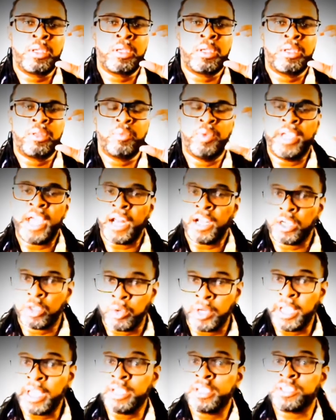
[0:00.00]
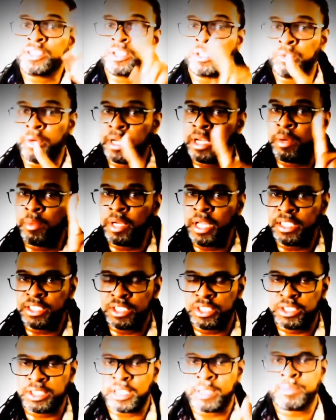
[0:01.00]
We got agreeing and disagreeing in
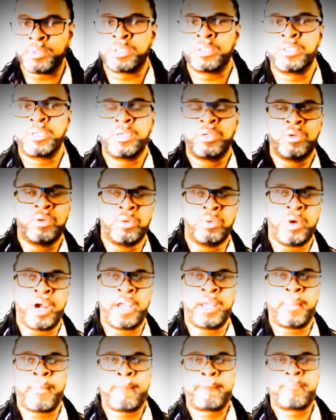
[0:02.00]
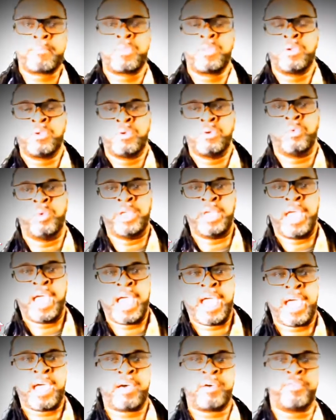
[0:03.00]
relationships, right? We
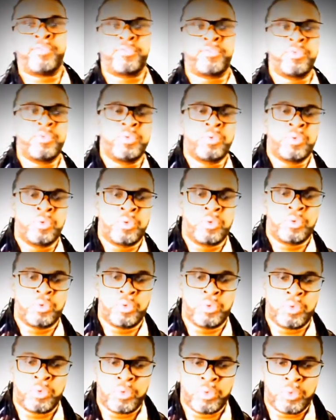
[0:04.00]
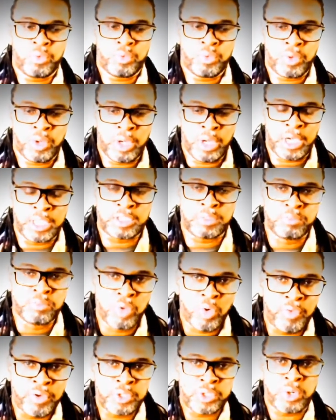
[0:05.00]
have us
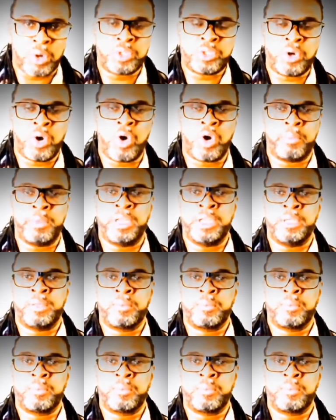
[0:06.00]
moving towards harmony.